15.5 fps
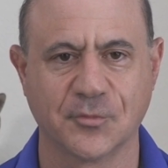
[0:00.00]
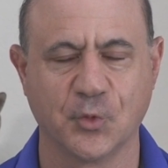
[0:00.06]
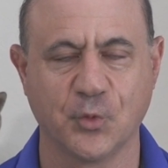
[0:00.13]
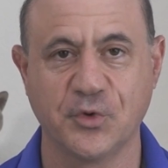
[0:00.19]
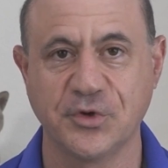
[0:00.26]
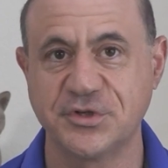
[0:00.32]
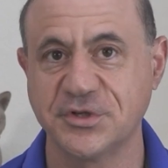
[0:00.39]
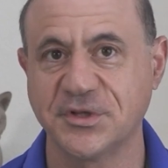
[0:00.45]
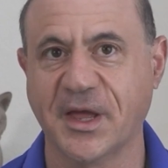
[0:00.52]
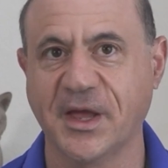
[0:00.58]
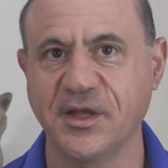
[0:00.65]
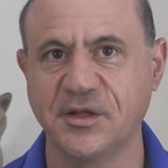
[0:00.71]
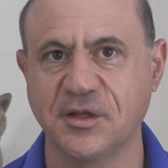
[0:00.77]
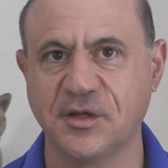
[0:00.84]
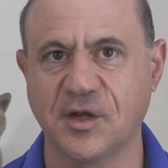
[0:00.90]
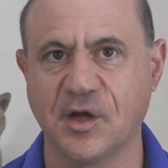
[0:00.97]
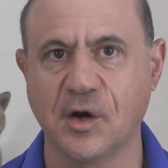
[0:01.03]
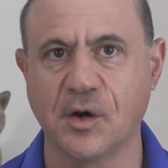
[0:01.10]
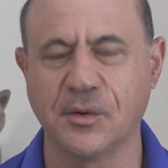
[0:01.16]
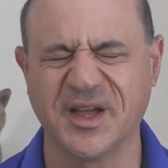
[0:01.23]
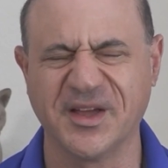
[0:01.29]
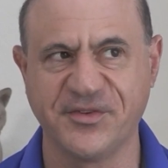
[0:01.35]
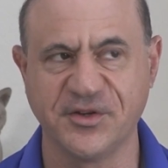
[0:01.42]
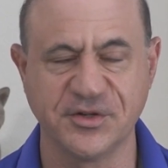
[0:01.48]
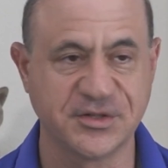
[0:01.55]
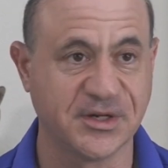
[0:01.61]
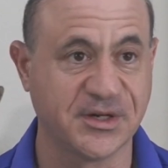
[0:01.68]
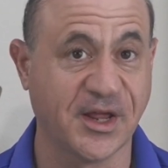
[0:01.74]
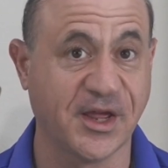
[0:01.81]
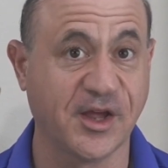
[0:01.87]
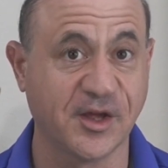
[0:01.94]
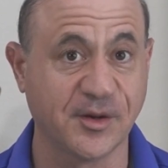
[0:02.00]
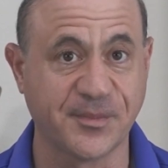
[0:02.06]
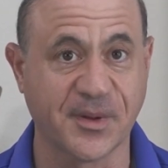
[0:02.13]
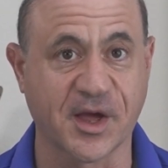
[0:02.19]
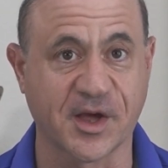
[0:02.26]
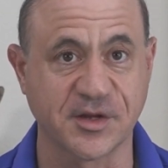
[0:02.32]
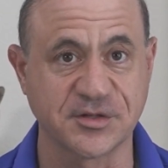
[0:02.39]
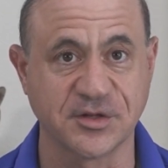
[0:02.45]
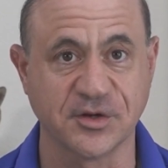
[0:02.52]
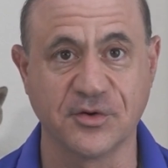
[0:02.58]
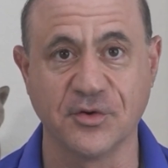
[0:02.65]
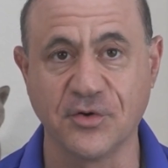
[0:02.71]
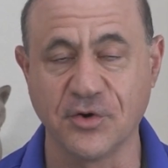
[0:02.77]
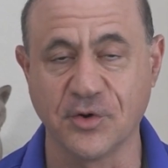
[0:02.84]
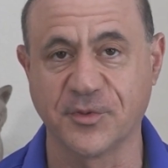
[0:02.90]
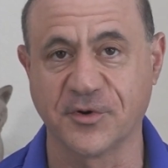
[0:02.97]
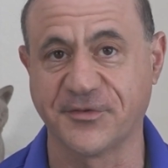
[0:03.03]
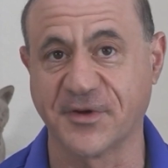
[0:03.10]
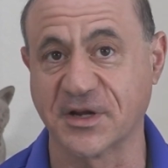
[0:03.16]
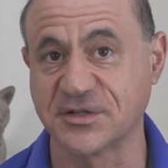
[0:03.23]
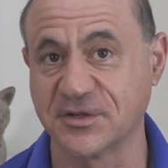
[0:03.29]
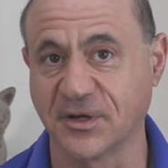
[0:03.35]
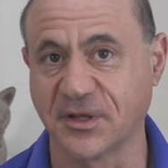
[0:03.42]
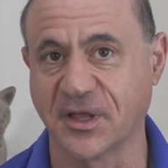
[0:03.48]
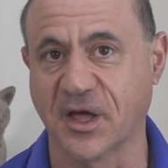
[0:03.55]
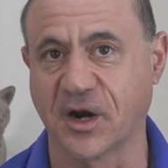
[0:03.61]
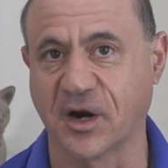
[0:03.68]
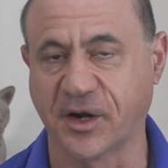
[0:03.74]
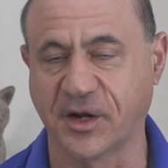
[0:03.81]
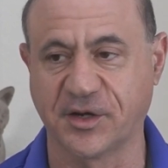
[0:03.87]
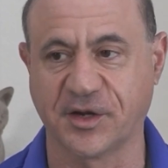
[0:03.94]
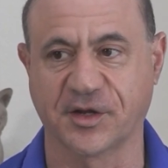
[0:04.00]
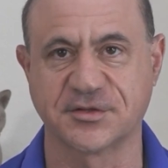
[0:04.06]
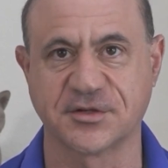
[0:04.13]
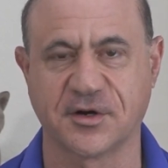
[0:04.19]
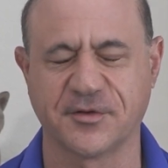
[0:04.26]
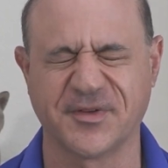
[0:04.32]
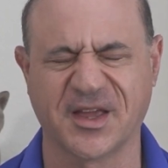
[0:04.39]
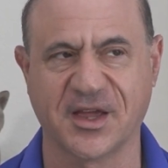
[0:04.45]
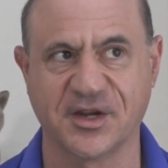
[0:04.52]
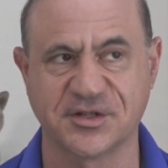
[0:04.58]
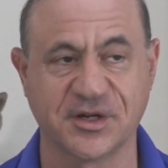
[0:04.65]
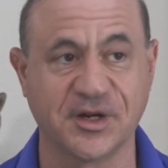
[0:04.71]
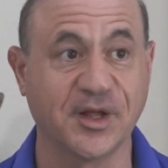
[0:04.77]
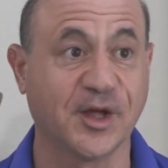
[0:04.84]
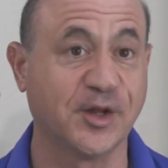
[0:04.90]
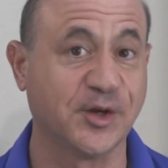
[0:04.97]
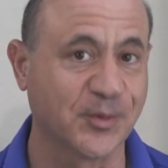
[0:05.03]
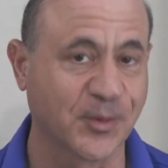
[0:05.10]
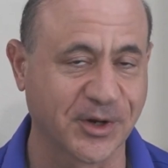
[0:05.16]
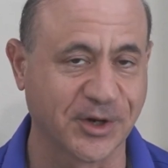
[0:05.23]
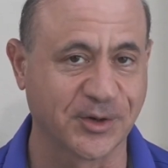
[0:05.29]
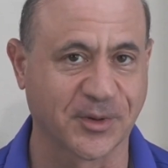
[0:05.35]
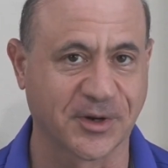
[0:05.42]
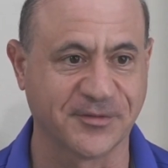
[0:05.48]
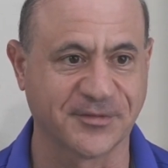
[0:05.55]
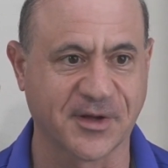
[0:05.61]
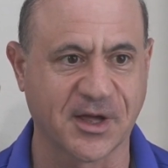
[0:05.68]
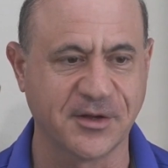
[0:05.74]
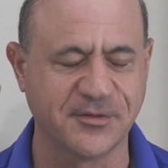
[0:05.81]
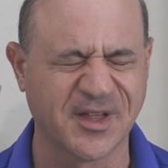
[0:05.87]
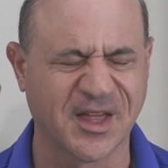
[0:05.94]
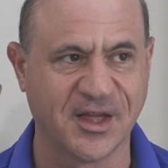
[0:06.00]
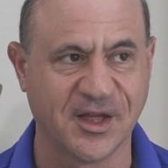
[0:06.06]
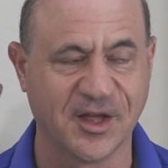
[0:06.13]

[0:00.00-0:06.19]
Would you like to know if you should take and pass the Google Professional Cloud Architect certification in 2025?